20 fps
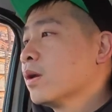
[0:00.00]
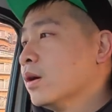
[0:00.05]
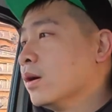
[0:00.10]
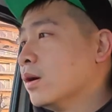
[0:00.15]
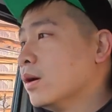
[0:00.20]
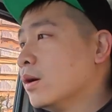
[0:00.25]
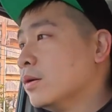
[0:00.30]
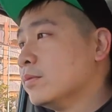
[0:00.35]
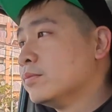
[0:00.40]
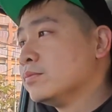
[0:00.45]

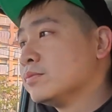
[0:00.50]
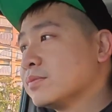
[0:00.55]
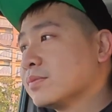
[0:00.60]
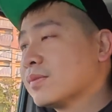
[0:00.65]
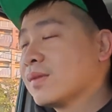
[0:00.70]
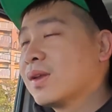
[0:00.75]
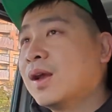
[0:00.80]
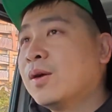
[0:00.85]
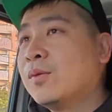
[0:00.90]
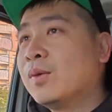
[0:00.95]

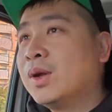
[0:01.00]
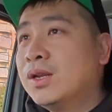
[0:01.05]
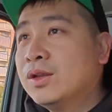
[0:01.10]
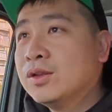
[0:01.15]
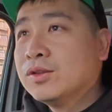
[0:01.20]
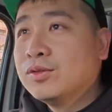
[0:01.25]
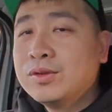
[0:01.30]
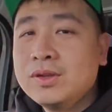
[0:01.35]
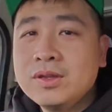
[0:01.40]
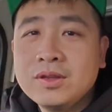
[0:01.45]
I wanted
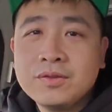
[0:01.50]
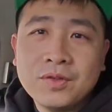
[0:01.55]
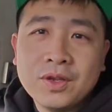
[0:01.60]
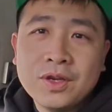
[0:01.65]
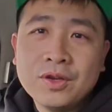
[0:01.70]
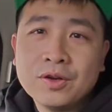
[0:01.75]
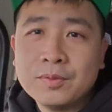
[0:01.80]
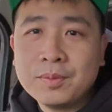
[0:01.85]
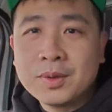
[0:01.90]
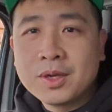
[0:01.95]
to do this
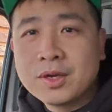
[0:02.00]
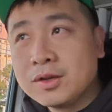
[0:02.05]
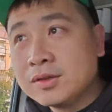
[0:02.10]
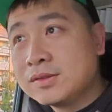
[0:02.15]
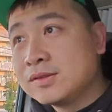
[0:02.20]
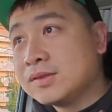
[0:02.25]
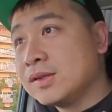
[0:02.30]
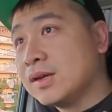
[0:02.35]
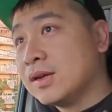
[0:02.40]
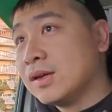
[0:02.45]
video
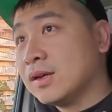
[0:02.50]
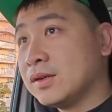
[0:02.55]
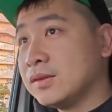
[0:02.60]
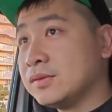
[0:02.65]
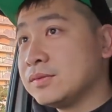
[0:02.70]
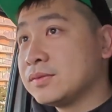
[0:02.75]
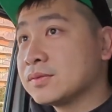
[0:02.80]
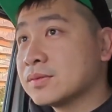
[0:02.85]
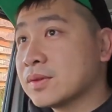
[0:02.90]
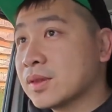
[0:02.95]
because
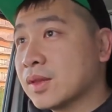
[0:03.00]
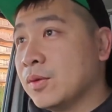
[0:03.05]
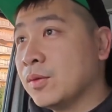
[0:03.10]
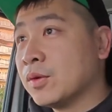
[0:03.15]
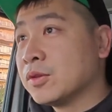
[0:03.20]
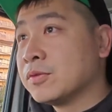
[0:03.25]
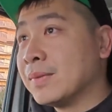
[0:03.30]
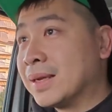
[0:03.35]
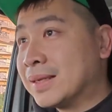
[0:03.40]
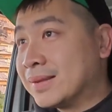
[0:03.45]
it
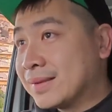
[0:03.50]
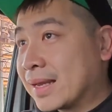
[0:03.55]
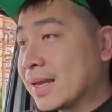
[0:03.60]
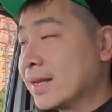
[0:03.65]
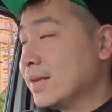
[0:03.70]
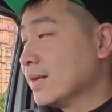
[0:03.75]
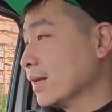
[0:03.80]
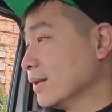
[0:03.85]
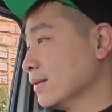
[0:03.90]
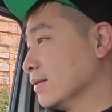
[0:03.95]
was my
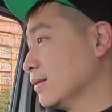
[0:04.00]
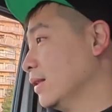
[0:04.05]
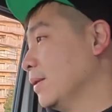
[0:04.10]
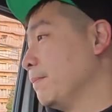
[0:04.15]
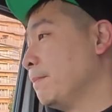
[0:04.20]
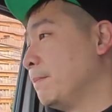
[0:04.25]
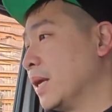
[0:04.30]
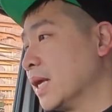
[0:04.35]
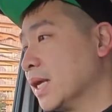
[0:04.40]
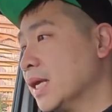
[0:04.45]
second night
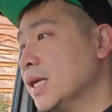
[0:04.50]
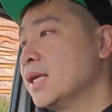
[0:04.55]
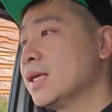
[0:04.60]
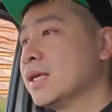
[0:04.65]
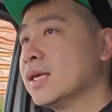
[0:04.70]
sleeping